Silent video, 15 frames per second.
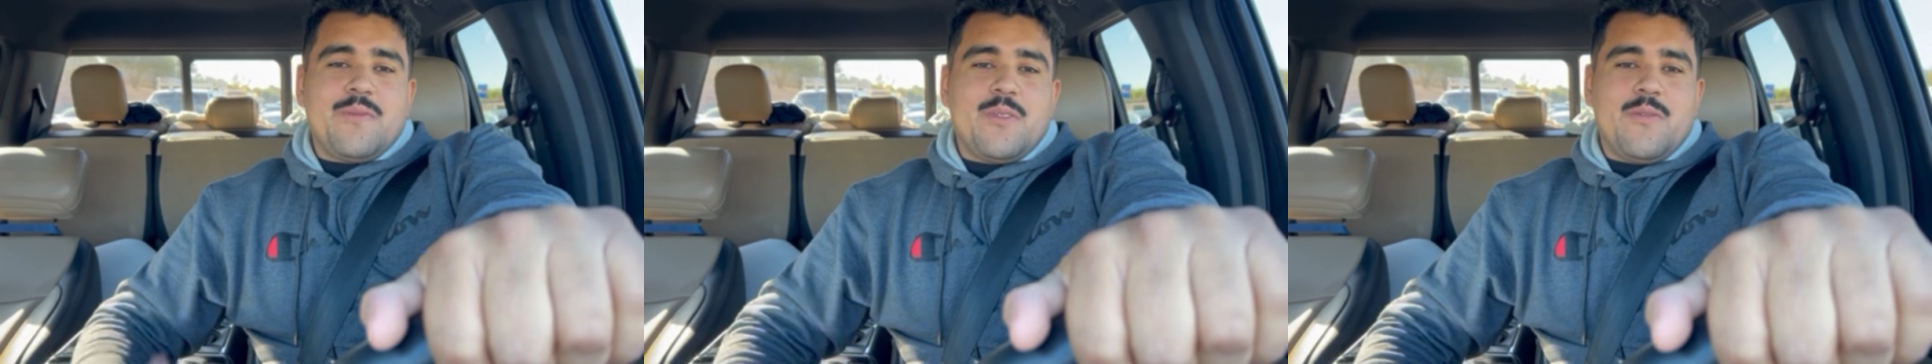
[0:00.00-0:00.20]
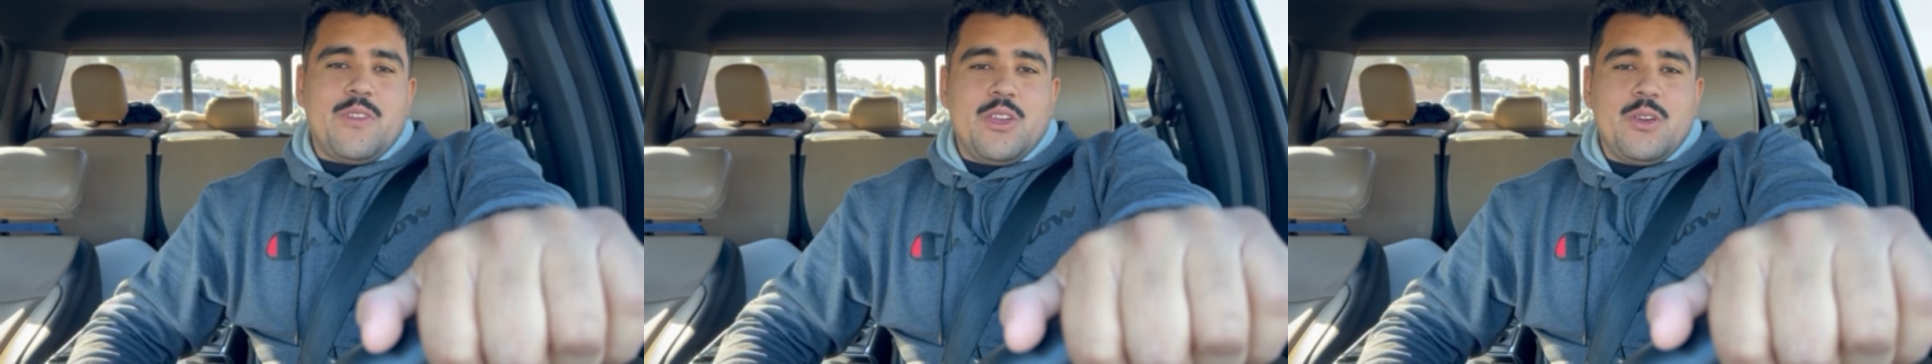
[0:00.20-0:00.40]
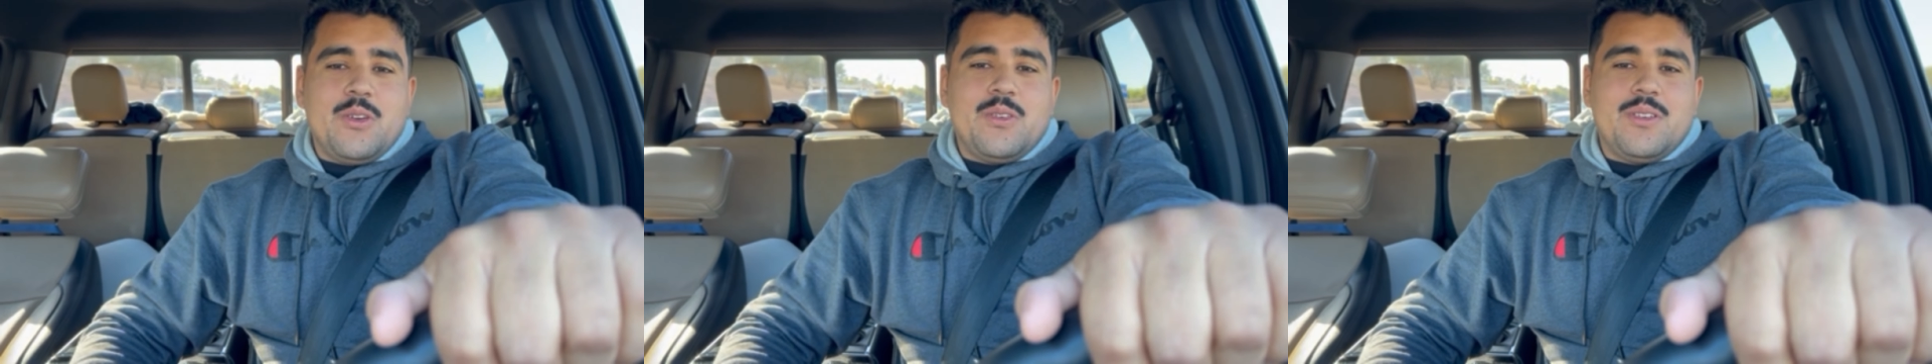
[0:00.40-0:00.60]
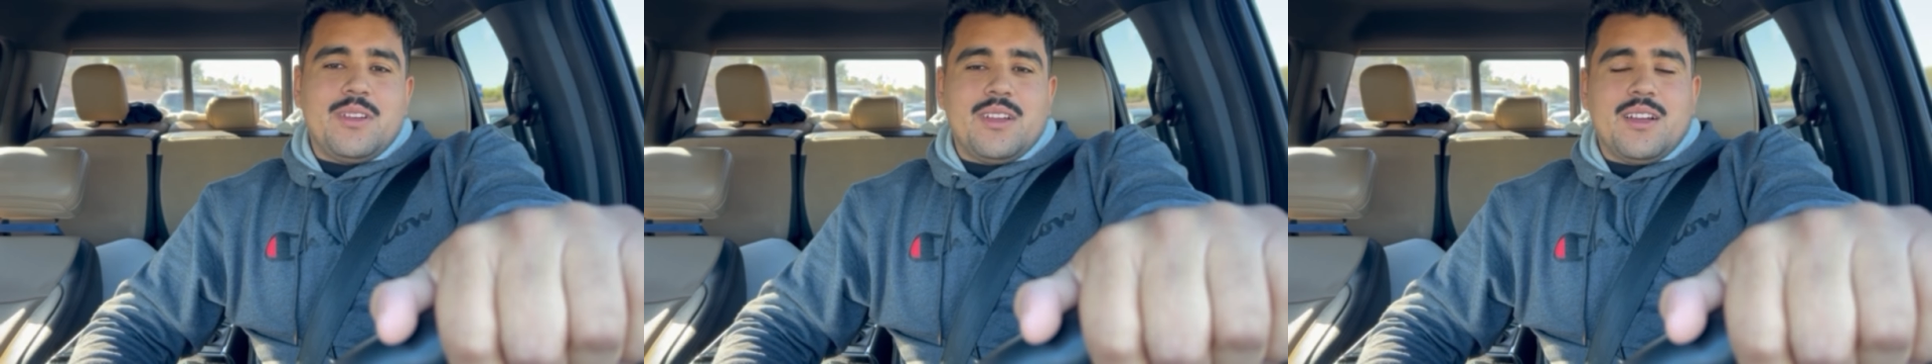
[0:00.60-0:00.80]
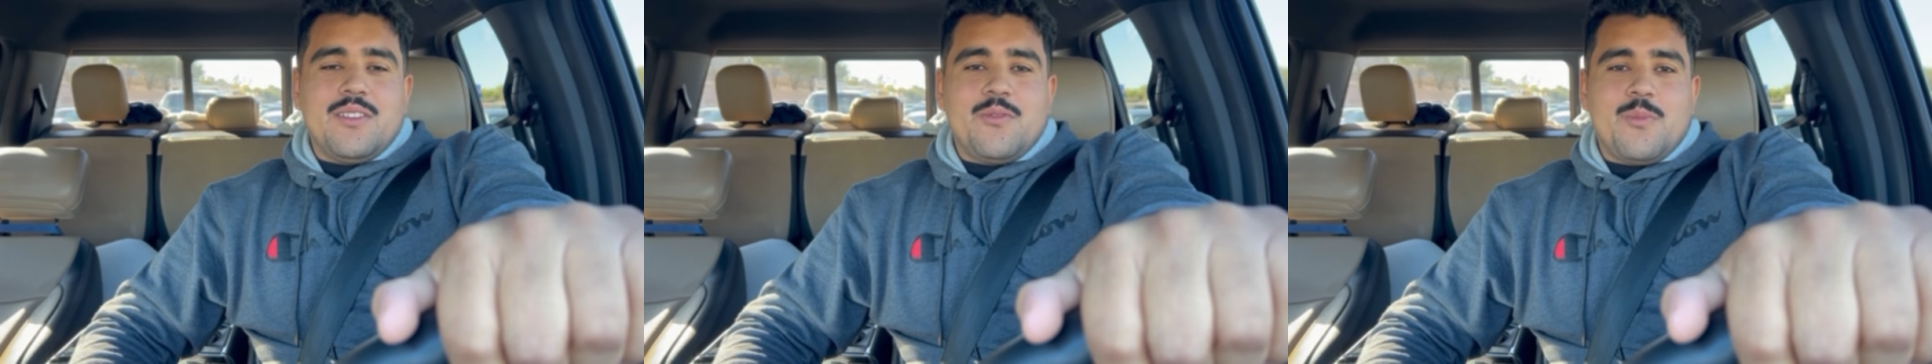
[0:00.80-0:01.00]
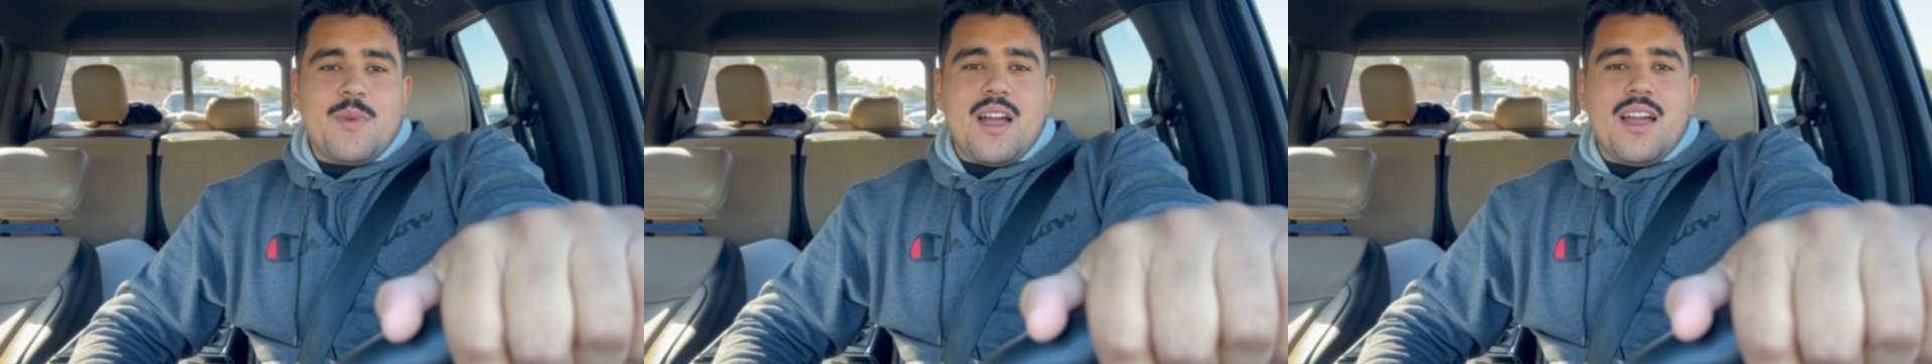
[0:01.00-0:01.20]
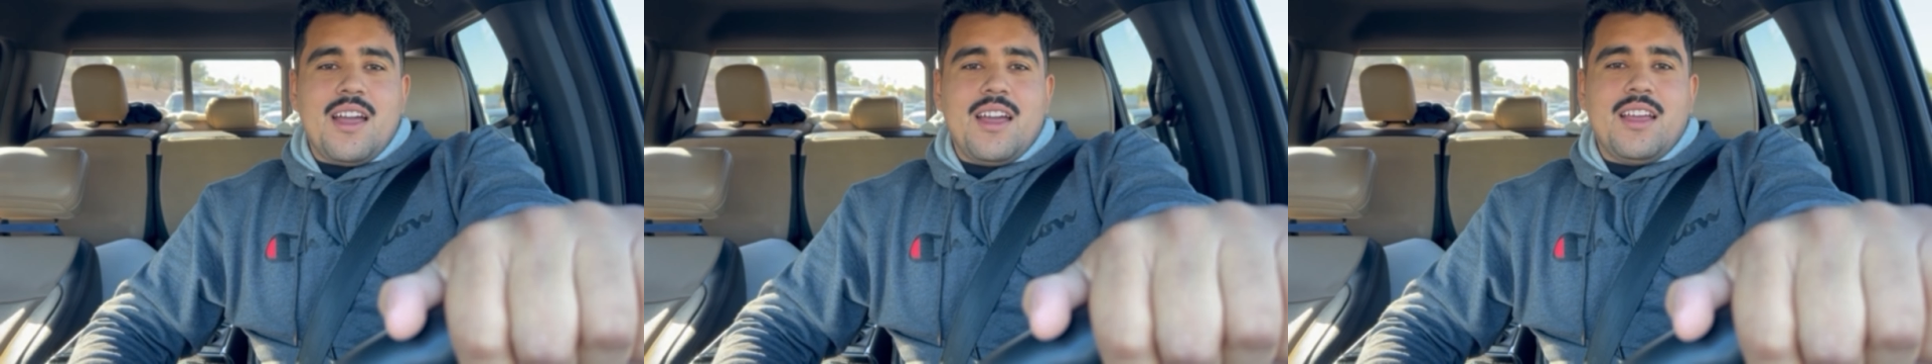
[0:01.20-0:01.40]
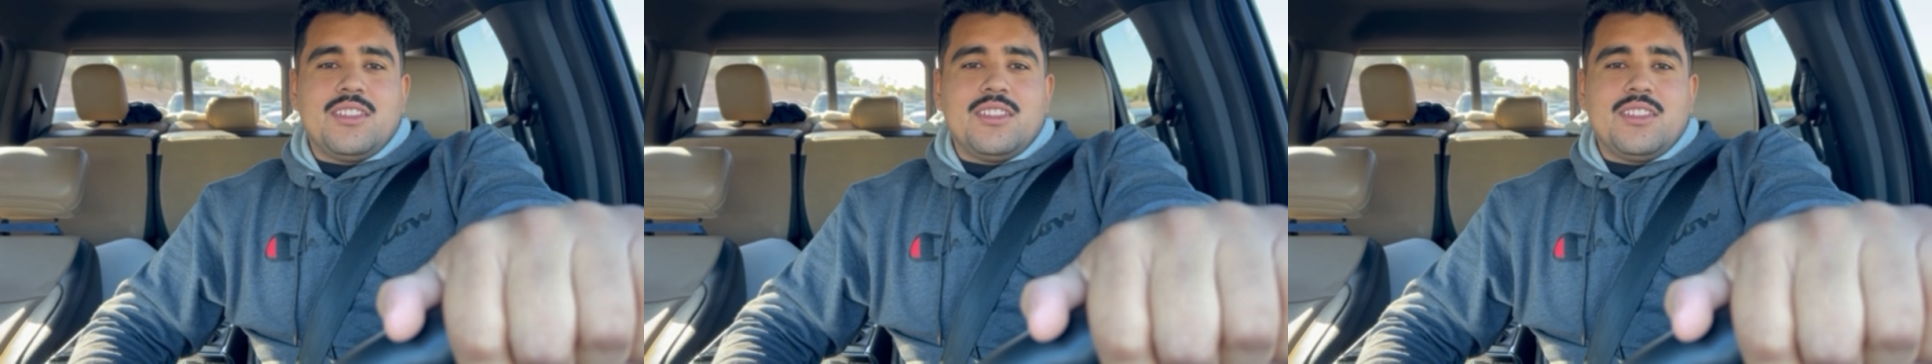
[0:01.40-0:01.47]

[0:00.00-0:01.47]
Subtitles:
review of my